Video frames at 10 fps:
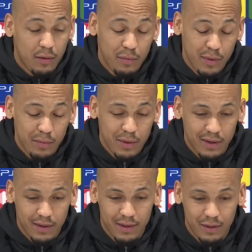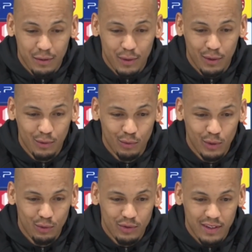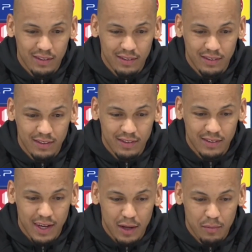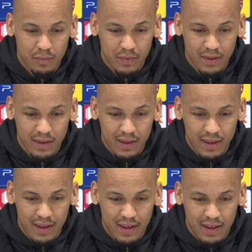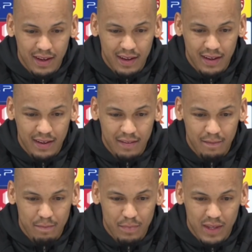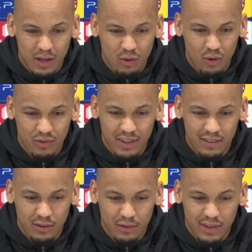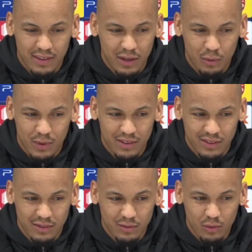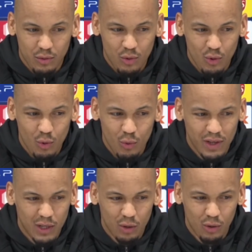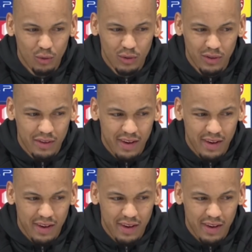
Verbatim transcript: I remember when we lose this game, the confidence of the team was really low.